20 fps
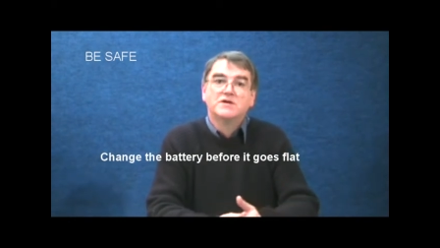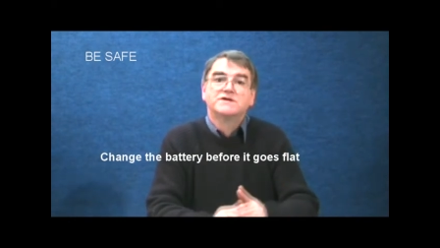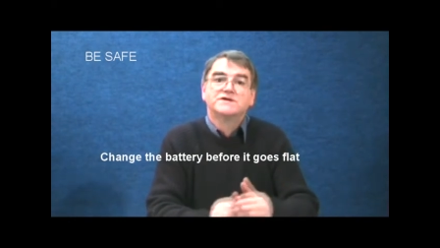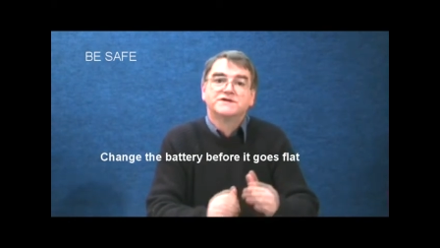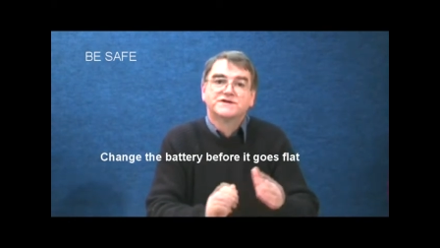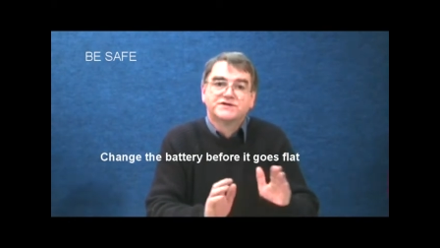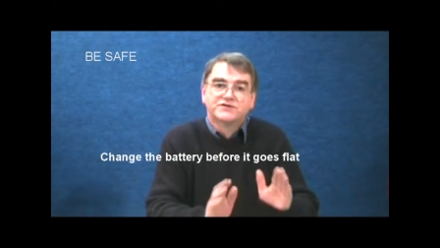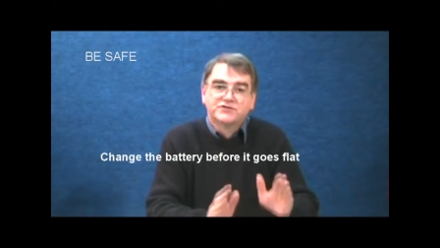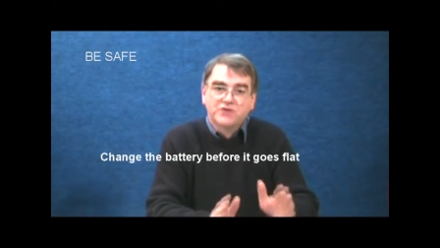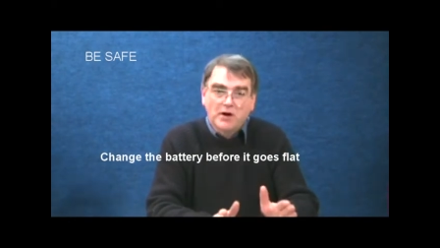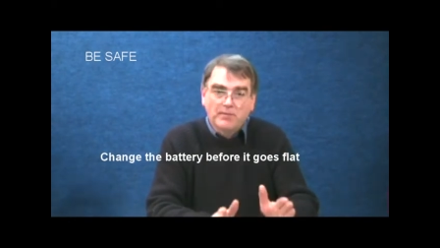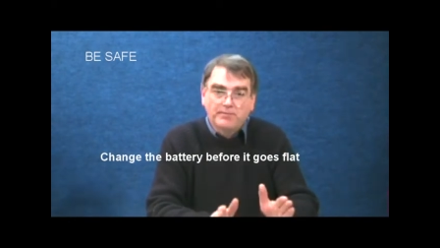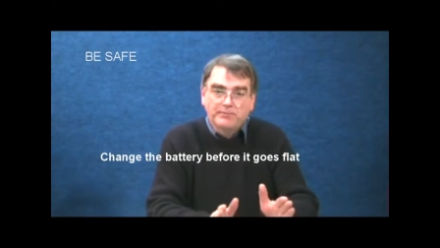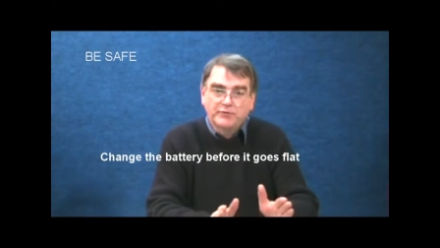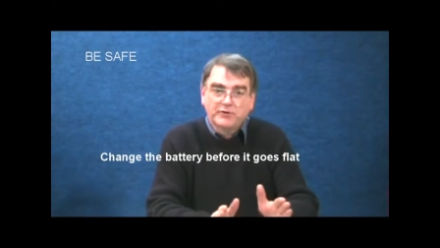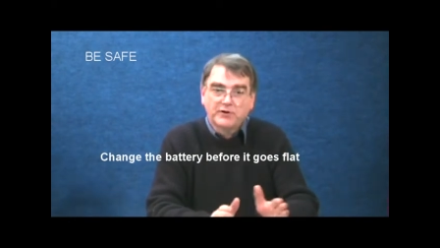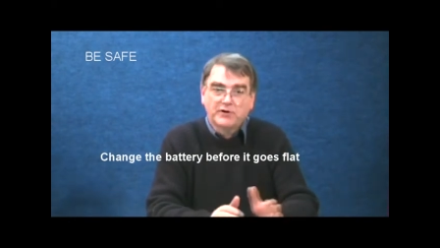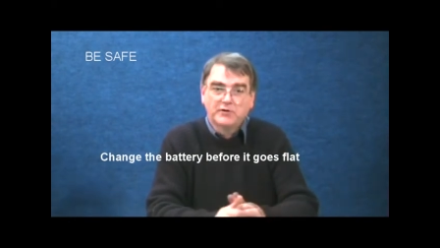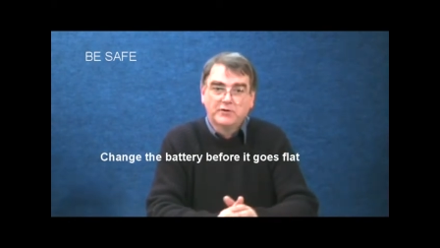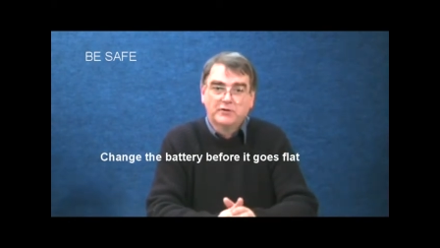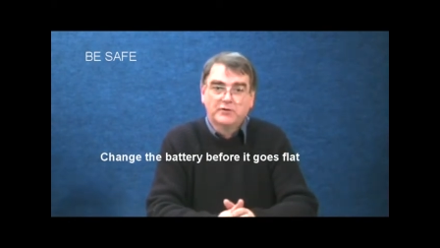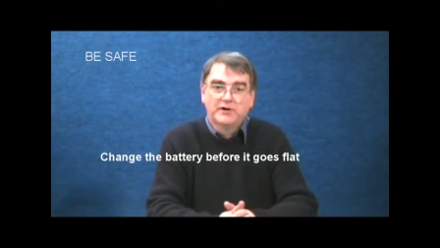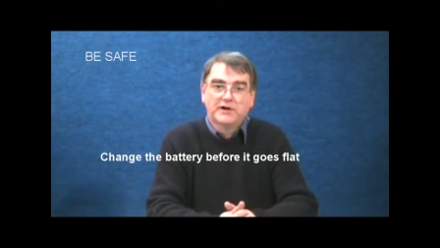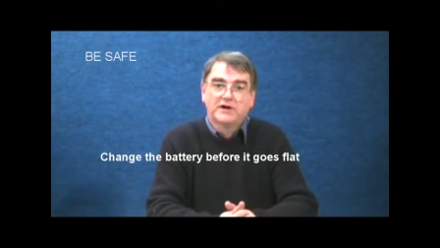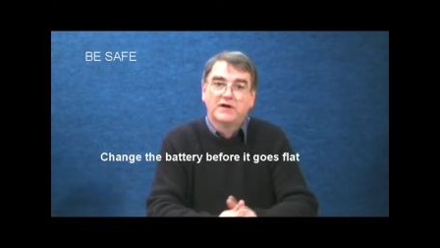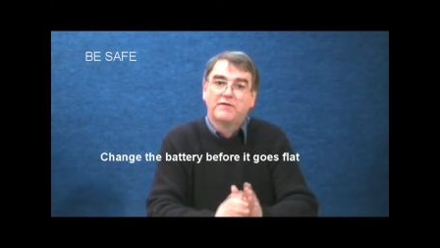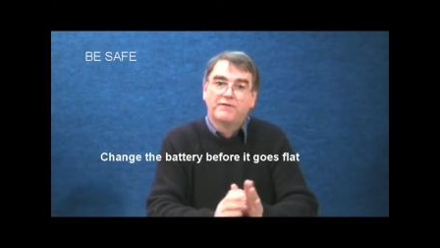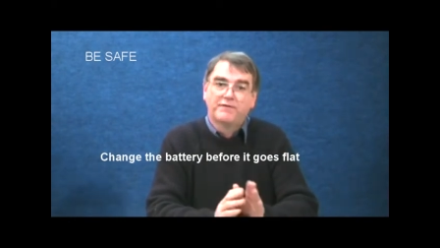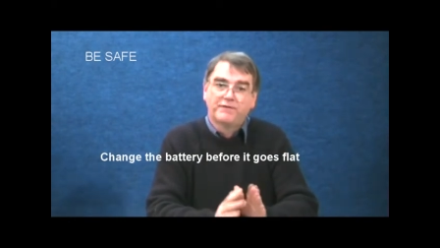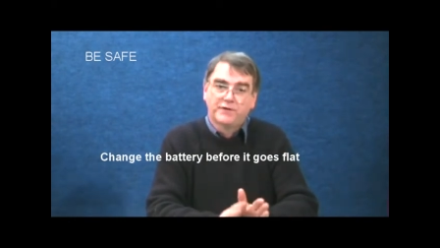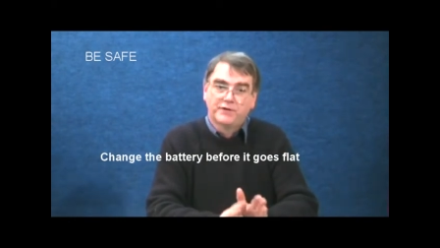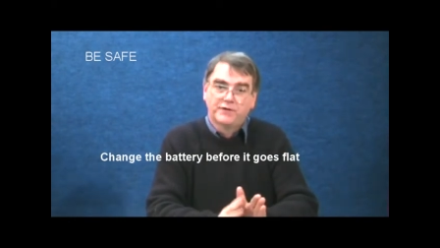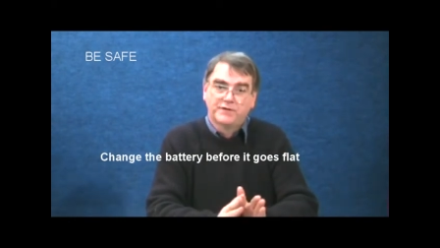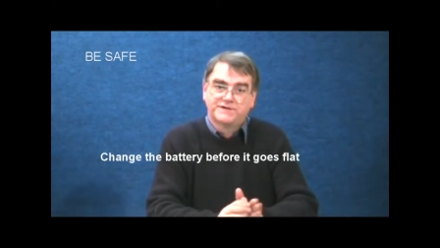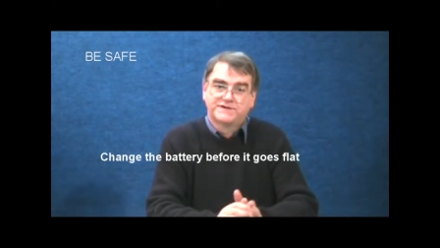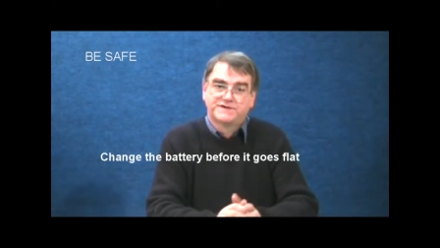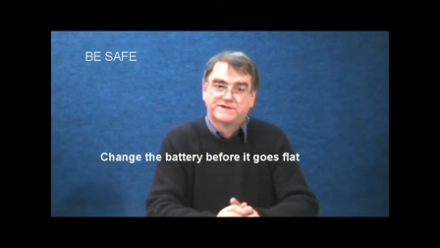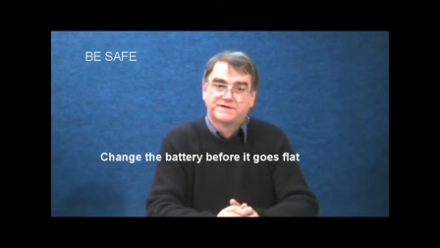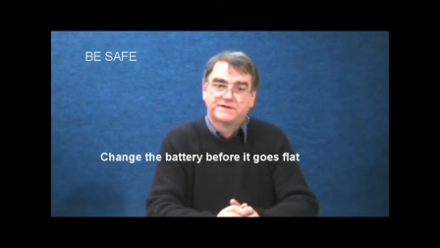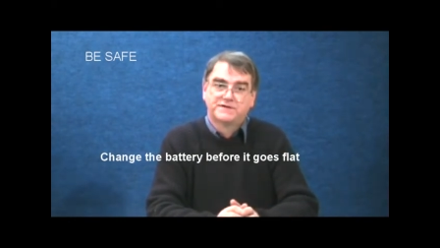stop recording
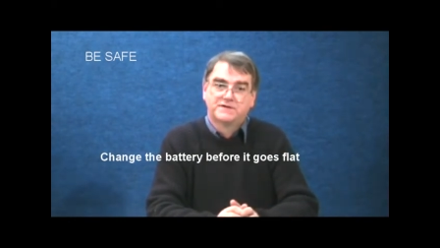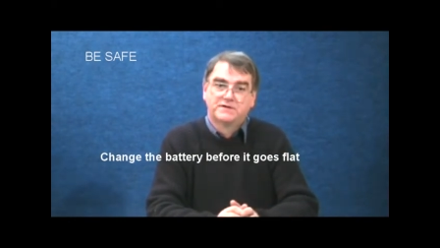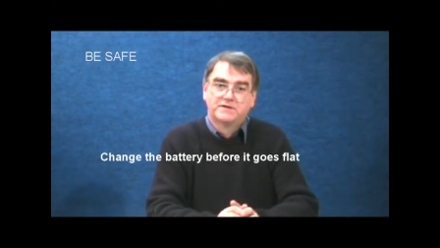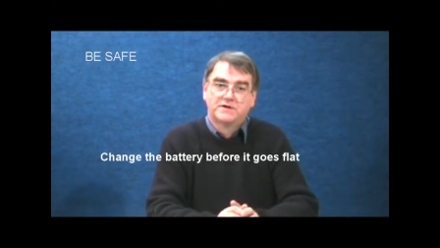first.